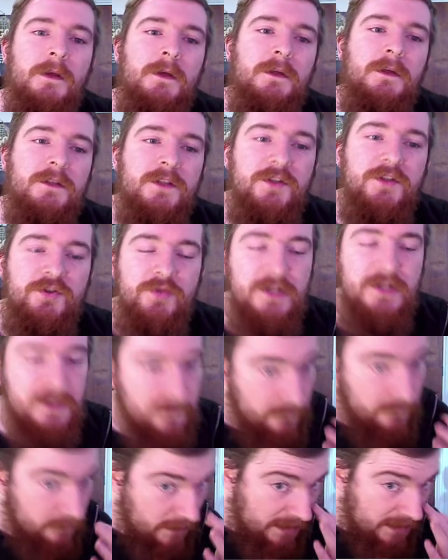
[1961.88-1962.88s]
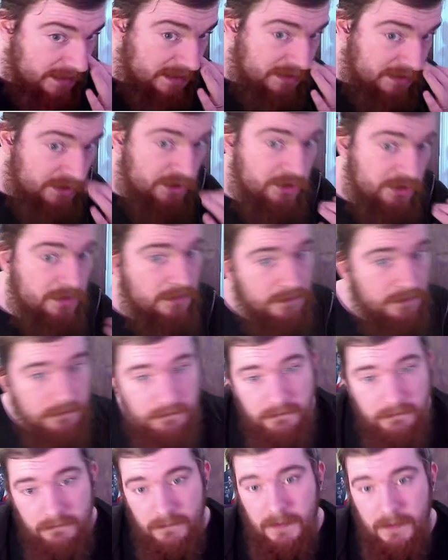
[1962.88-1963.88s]
So Streets of Rage,
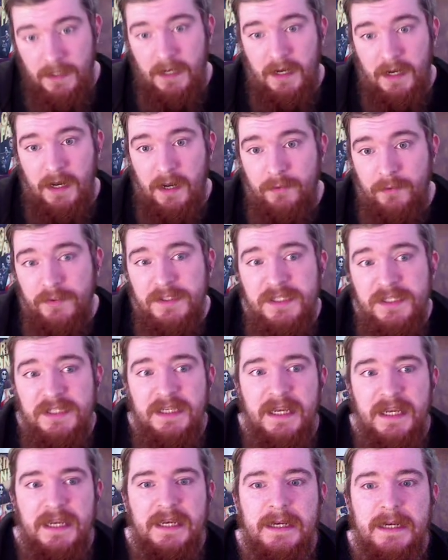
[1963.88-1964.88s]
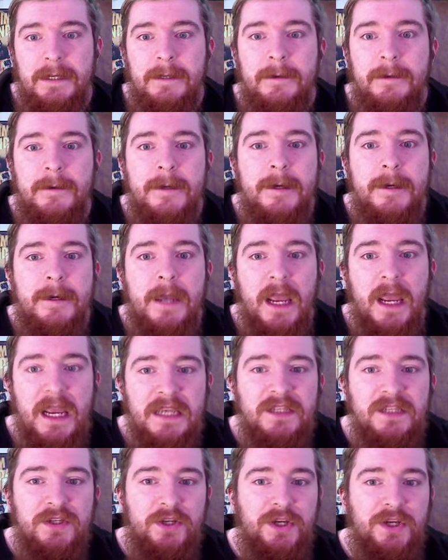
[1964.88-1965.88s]
I would say it
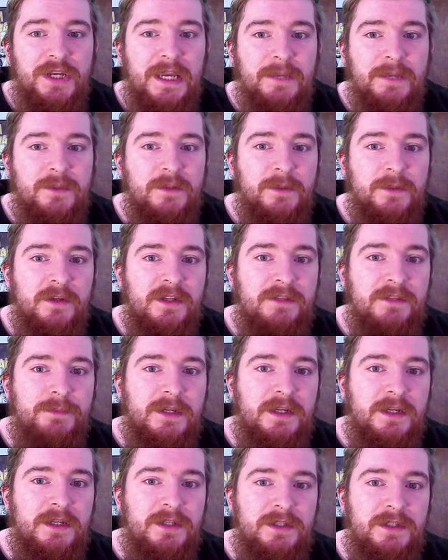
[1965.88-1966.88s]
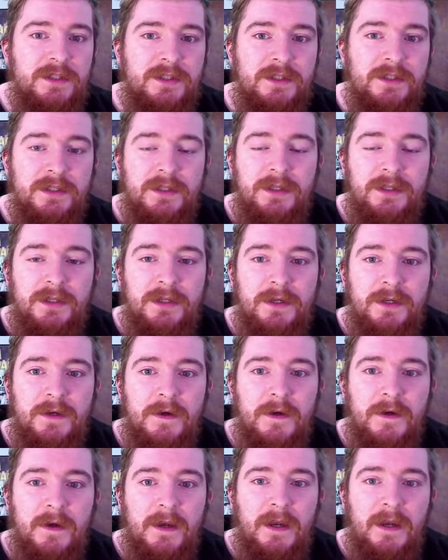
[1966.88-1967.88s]
is a good game, to be honest, because
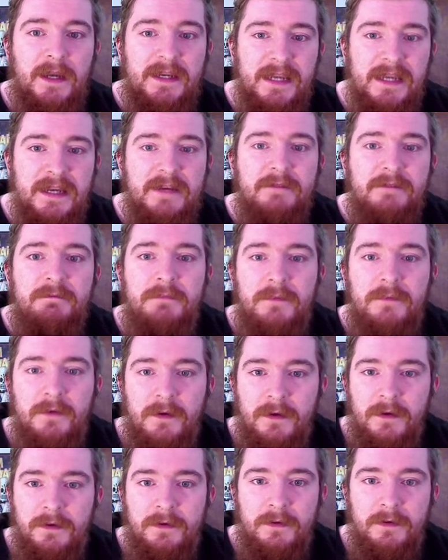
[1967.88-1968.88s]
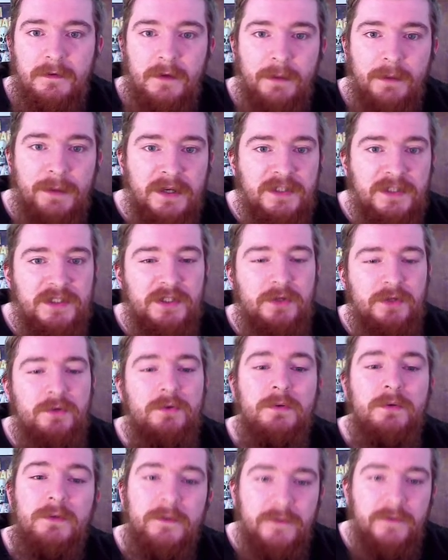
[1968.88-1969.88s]
again, amongst
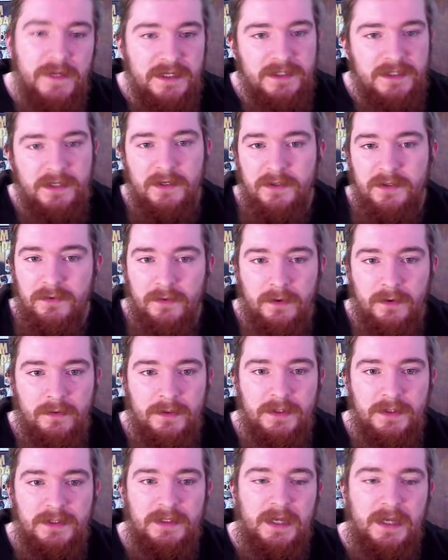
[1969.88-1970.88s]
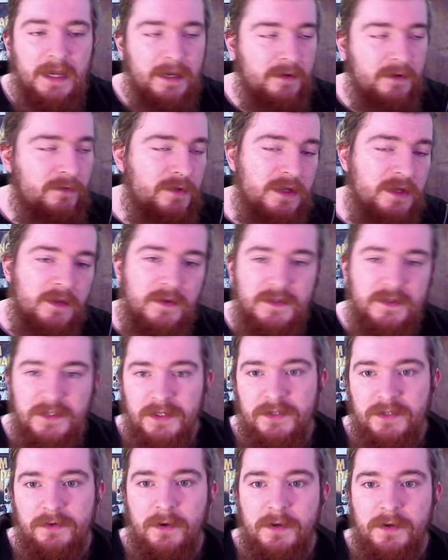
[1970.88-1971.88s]
all of these side scrollers and all the other side
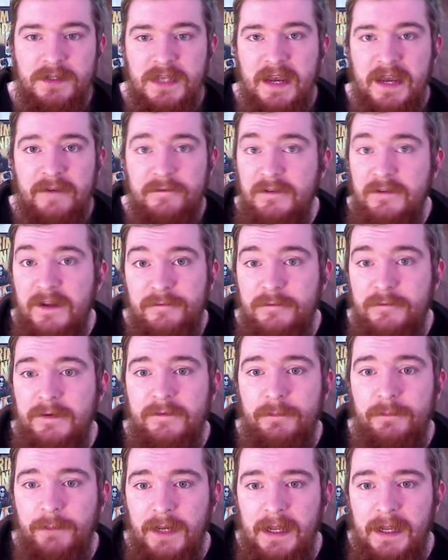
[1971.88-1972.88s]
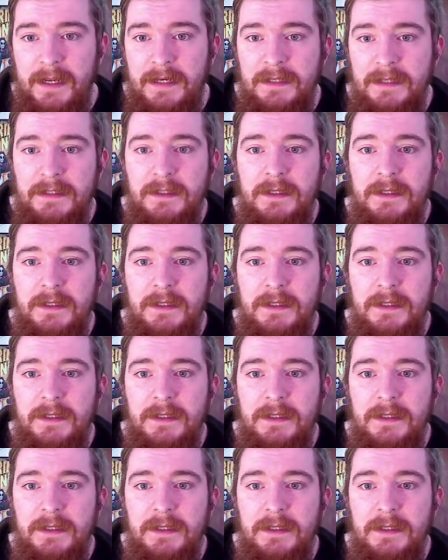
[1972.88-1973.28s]
scrollers that I have never even played,